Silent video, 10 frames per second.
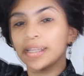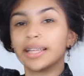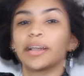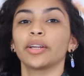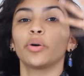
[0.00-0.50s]

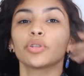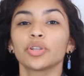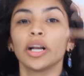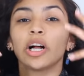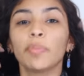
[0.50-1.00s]
And that can
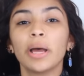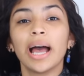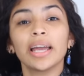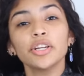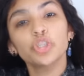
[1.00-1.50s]
also help
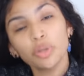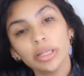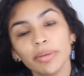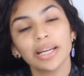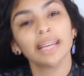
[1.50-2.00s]
at a
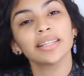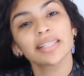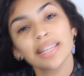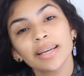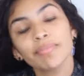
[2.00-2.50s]
treatment at the
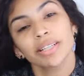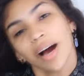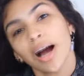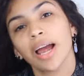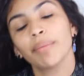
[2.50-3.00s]
same
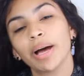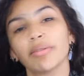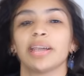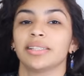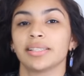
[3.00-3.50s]
time. How
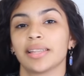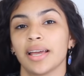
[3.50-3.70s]
nice is